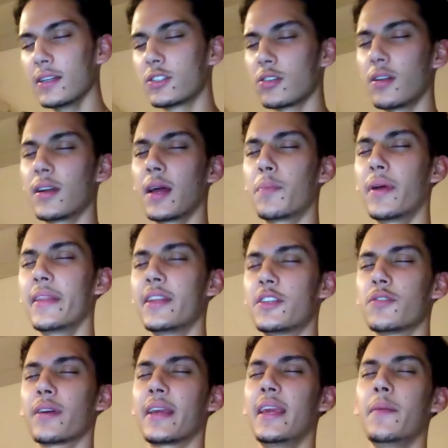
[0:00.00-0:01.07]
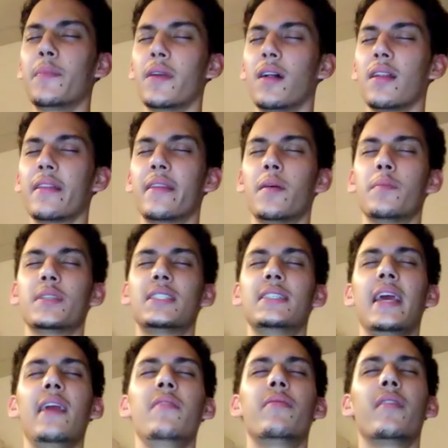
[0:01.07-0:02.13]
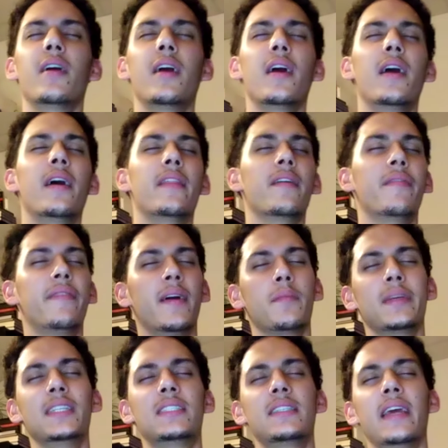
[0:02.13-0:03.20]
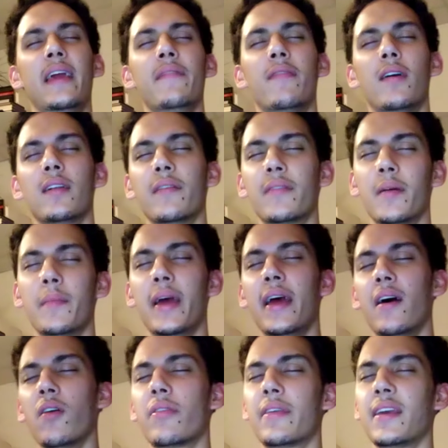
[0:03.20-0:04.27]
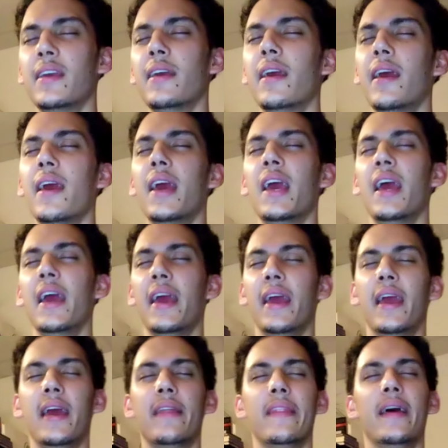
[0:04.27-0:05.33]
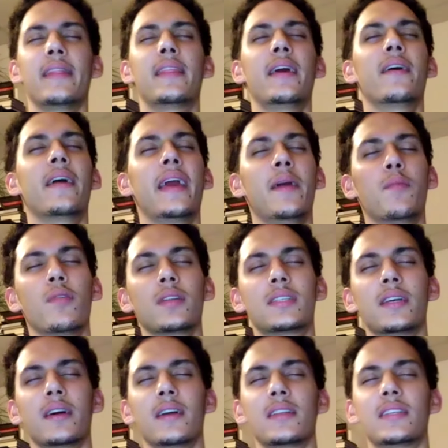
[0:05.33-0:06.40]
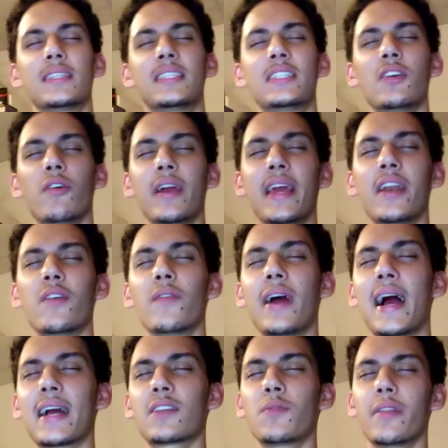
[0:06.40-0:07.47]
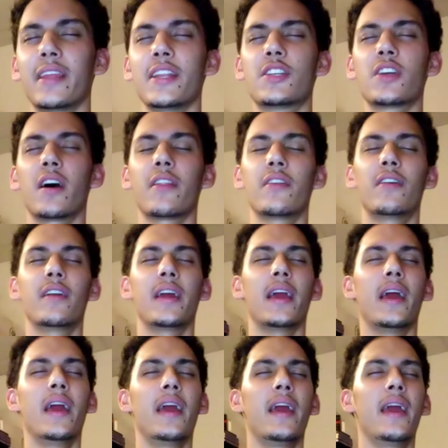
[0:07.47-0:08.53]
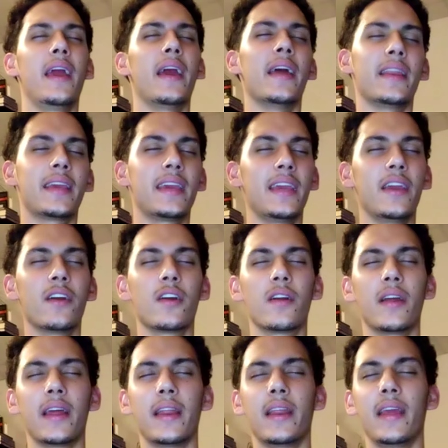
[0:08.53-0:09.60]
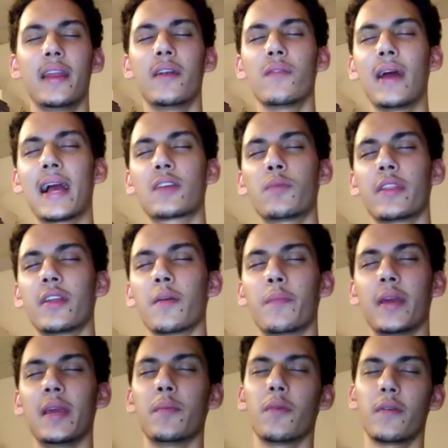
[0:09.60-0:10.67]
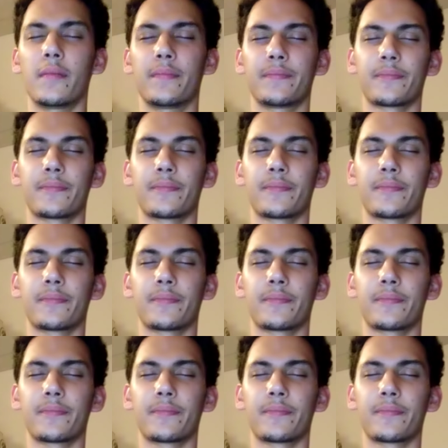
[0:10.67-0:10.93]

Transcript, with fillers: So, Lord, I pray that you are keeping all of them safe, their families safe, all of them healthy and that they are able to, to still interact with each other and, and hear and interact with your people.